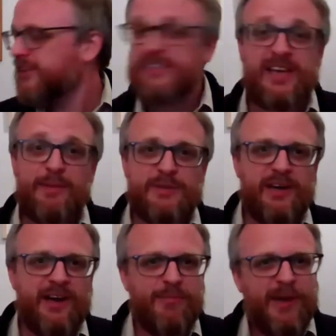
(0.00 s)
his name's
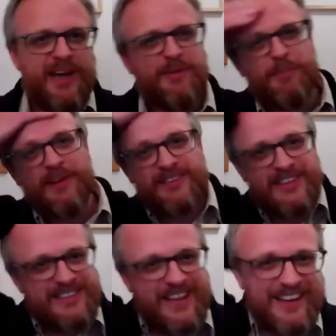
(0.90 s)
gone out of my head, but
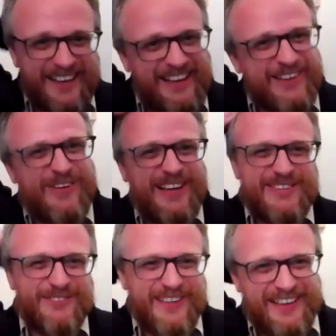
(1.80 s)
there's he
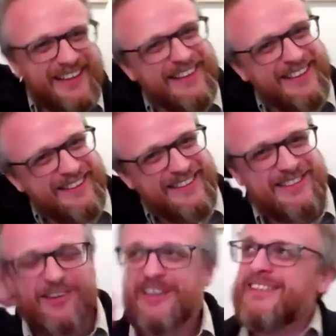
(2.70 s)
works for the
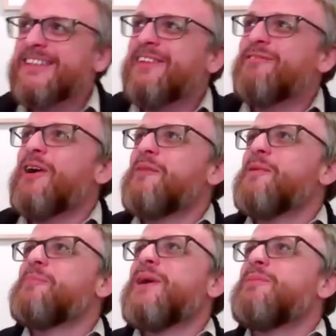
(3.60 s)
Scottish
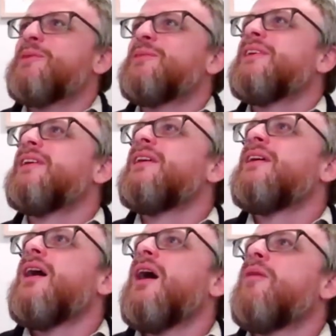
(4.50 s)
environment people.
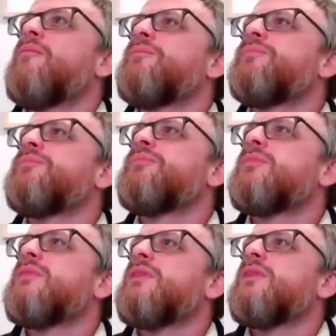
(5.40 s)
Yeah,
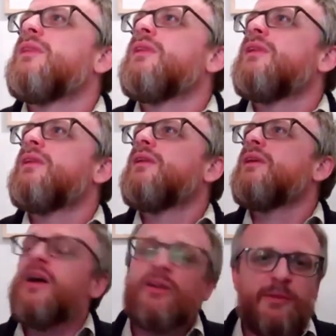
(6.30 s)

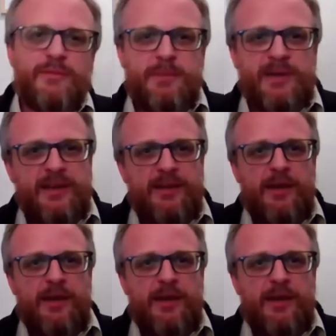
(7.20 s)
it'll come to me.